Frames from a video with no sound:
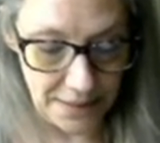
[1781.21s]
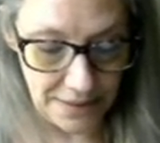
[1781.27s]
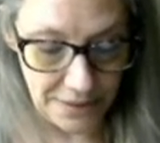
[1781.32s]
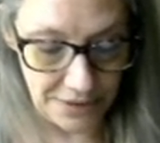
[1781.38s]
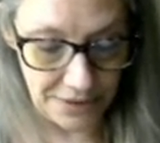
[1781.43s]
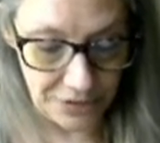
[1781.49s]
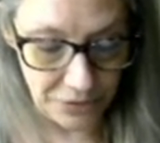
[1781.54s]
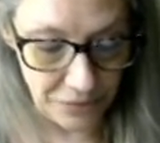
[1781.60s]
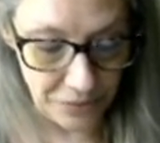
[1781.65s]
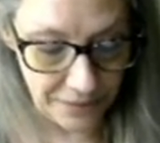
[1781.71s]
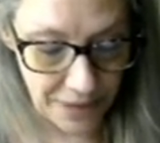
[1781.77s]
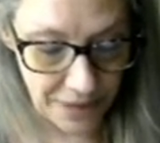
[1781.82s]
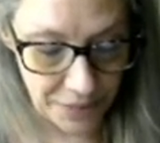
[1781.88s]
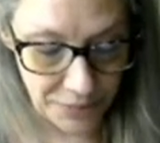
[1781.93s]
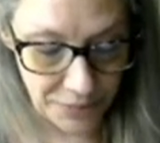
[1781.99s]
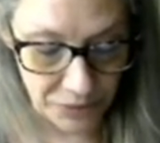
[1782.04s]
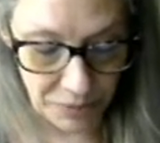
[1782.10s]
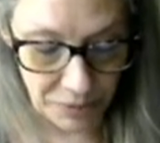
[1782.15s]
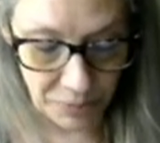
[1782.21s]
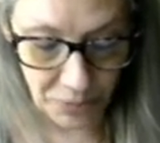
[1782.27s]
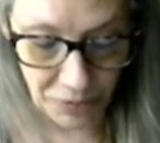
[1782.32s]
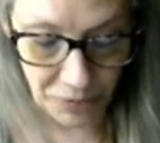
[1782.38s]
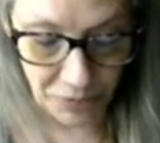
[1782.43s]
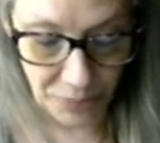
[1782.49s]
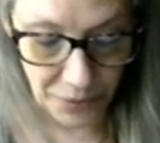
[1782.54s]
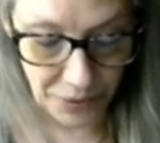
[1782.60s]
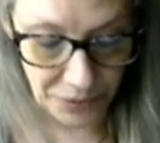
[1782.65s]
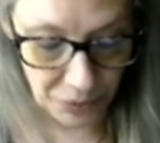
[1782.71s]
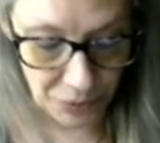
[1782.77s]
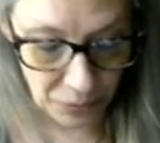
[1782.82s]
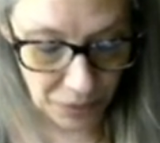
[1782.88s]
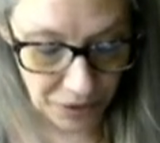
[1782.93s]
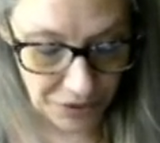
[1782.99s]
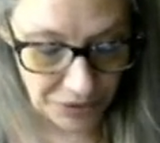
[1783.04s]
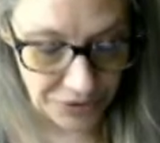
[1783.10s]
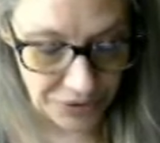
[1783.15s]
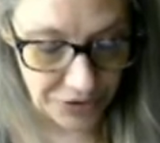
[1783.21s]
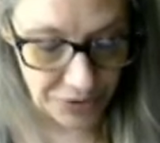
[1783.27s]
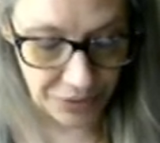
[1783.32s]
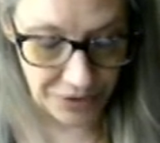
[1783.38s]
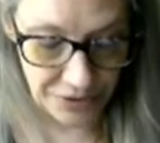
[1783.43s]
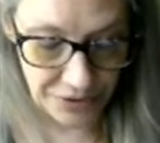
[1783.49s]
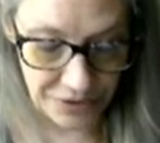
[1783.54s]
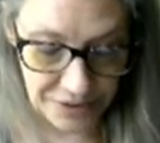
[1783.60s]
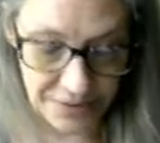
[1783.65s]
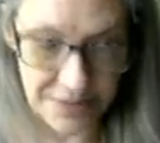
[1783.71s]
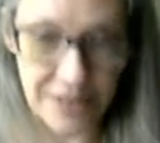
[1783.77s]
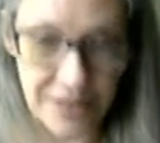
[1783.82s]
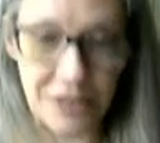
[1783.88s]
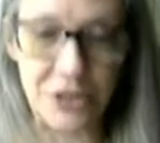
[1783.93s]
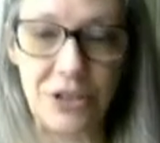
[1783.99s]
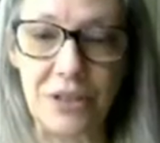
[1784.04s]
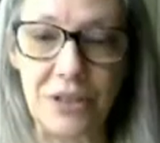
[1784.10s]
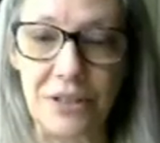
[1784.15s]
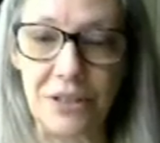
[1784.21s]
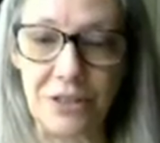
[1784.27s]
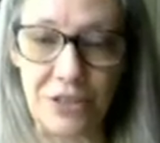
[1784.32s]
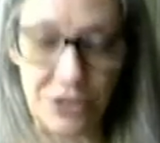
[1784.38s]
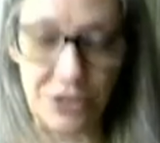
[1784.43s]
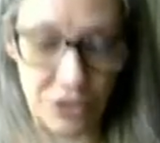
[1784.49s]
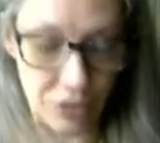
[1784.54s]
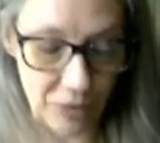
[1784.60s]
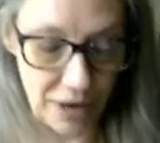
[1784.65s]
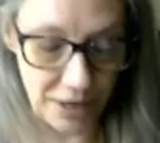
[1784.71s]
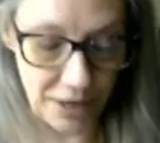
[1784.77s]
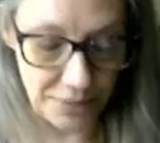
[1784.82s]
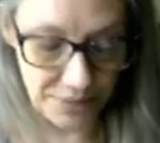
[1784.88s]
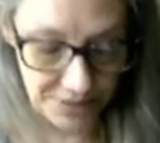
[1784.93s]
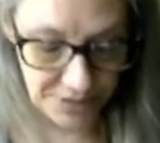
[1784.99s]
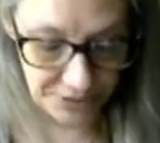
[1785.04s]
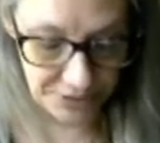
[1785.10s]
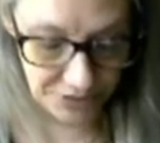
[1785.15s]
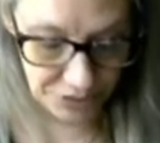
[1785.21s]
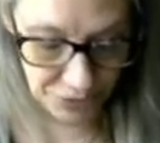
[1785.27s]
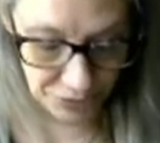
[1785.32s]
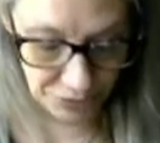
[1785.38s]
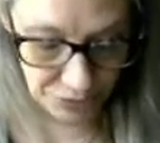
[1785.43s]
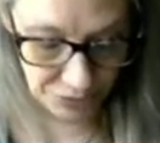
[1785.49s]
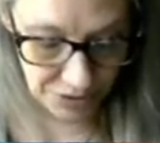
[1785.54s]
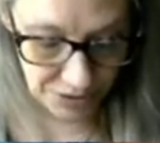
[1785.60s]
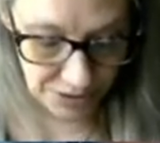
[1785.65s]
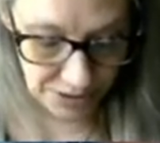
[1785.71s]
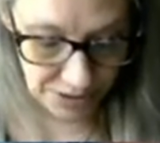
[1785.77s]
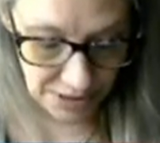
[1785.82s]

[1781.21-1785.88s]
The suit of cups, we move upon the water. So there's a section that describes the suit.